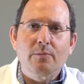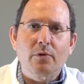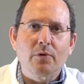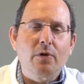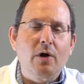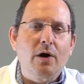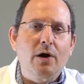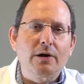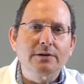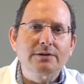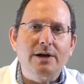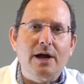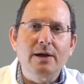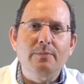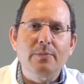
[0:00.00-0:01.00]
prolonged
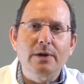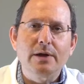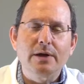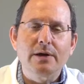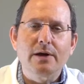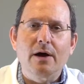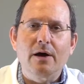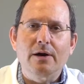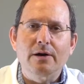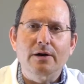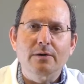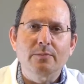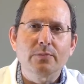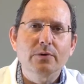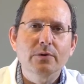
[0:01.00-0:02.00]
typing on a
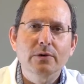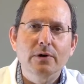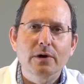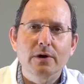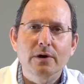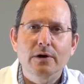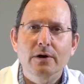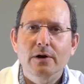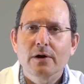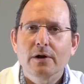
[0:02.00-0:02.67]
computer,